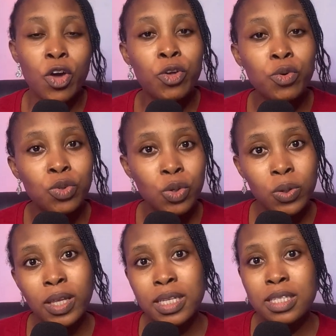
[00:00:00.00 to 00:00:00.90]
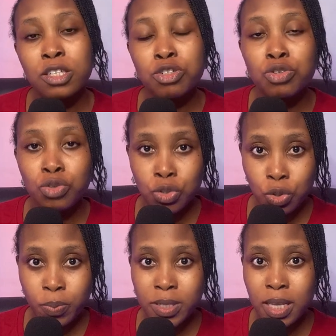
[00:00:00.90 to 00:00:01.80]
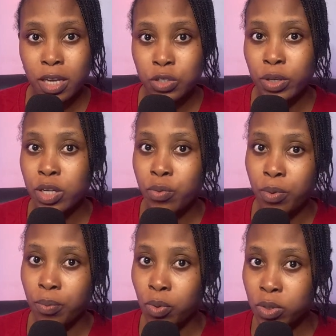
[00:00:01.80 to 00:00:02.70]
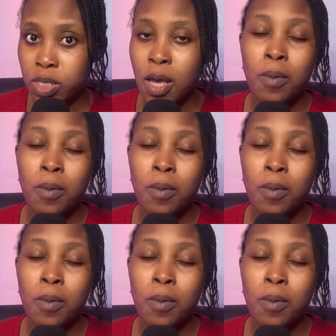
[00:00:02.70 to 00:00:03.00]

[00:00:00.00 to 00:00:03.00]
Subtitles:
you know that this job is actually remote,